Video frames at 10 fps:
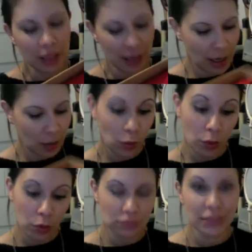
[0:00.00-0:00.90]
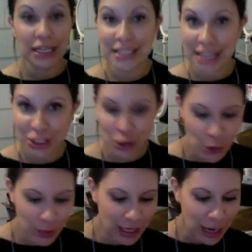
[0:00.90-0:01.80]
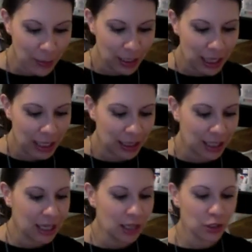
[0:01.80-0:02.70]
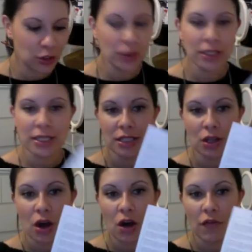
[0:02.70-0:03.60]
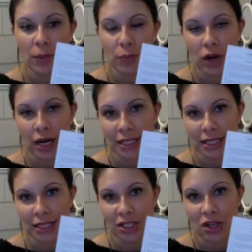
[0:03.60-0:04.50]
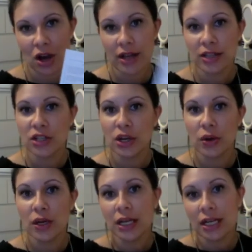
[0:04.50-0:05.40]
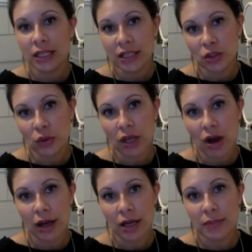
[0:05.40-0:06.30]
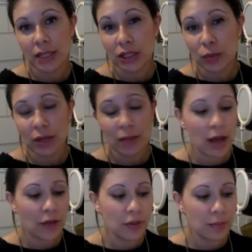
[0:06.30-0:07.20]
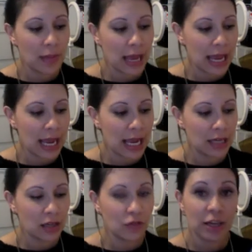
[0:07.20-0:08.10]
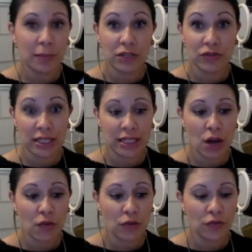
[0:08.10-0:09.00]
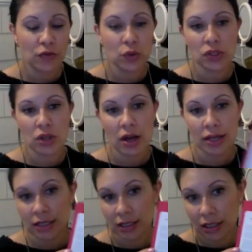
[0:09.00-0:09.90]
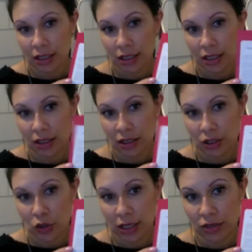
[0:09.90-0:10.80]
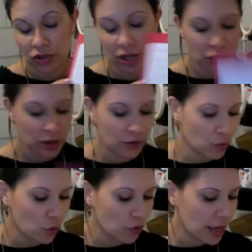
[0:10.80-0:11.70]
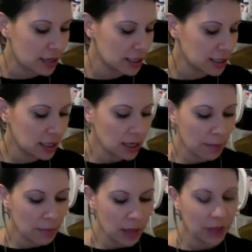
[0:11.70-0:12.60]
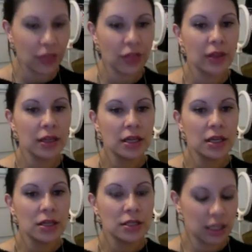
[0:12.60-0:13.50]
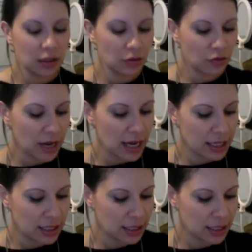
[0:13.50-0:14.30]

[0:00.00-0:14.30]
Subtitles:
And oh yes, as you open it up, you get the little list of the products inside. So list all the items, a little bit about them, and the recommended retail for the full size, and just a little introductory for that month. So you get the red